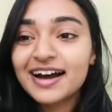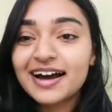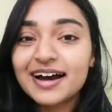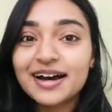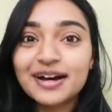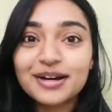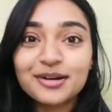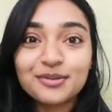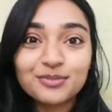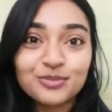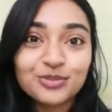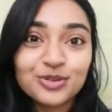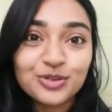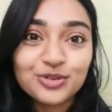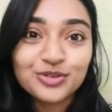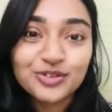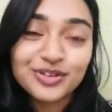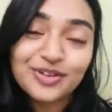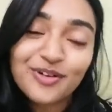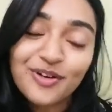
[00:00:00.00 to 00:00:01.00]

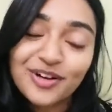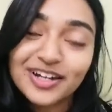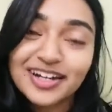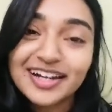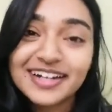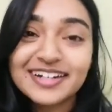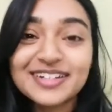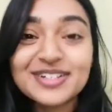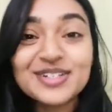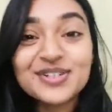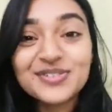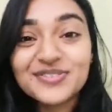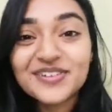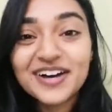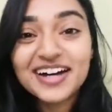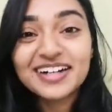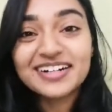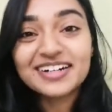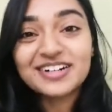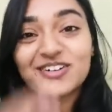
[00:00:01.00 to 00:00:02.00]
Online is
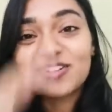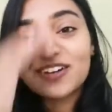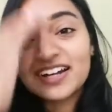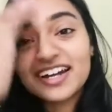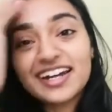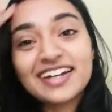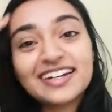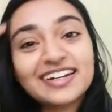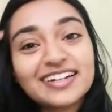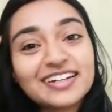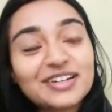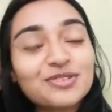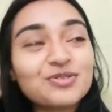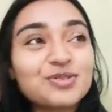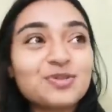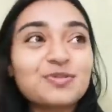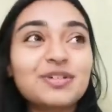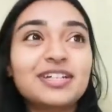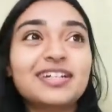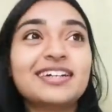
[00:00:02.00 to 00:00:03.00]
fun, and online
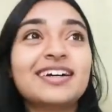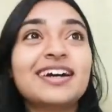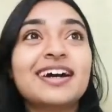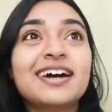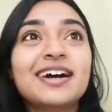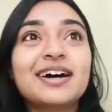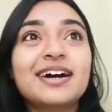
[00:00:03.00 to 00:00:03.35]
gives me